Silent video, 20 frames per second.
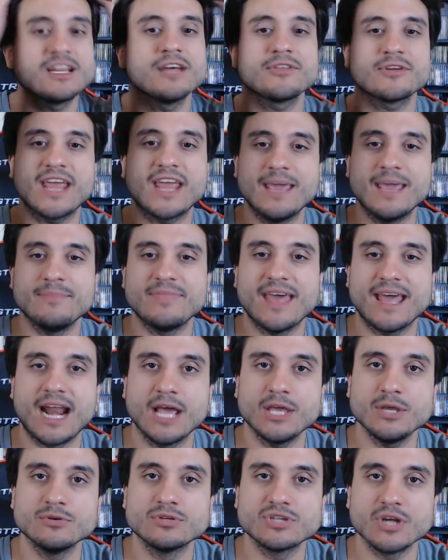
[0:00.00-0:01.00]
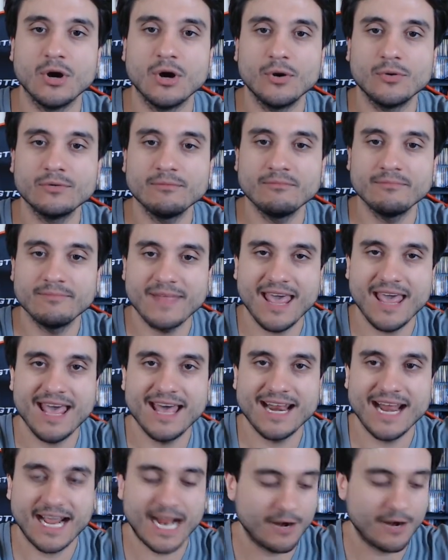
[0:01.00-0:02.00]
game that I used to own, and
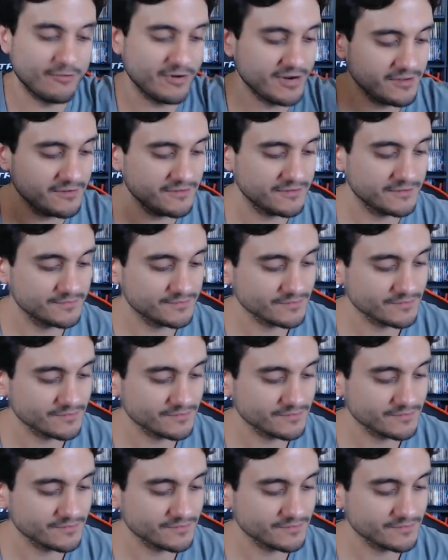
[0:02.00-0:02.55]
I got rid of.